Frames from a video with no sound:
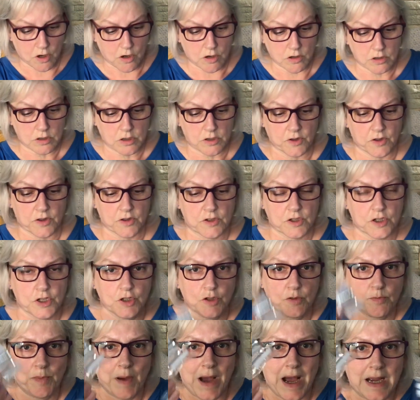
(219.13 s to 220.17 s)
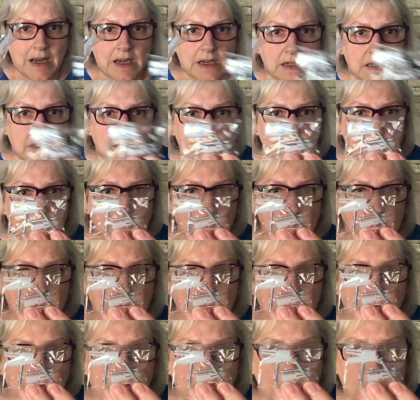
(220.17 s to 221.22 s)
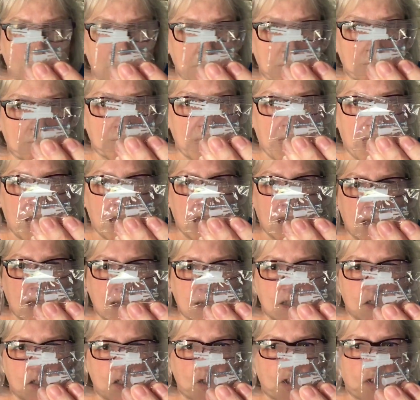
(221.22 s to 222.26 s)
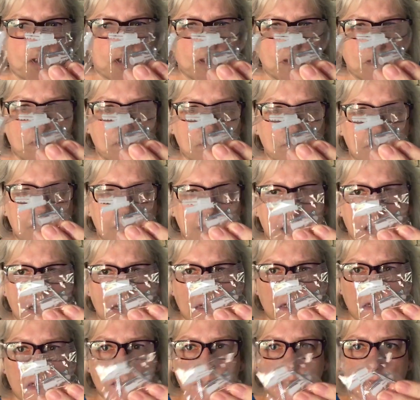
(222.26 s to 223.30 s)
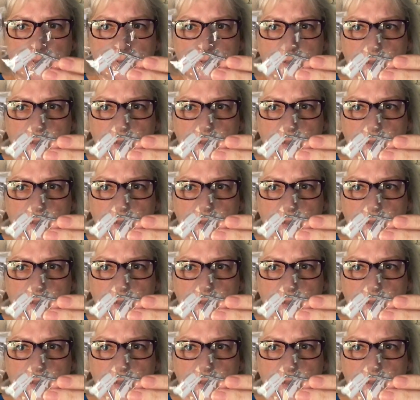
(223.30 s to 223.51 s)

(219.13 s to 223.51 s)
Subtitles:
got two packets of screws and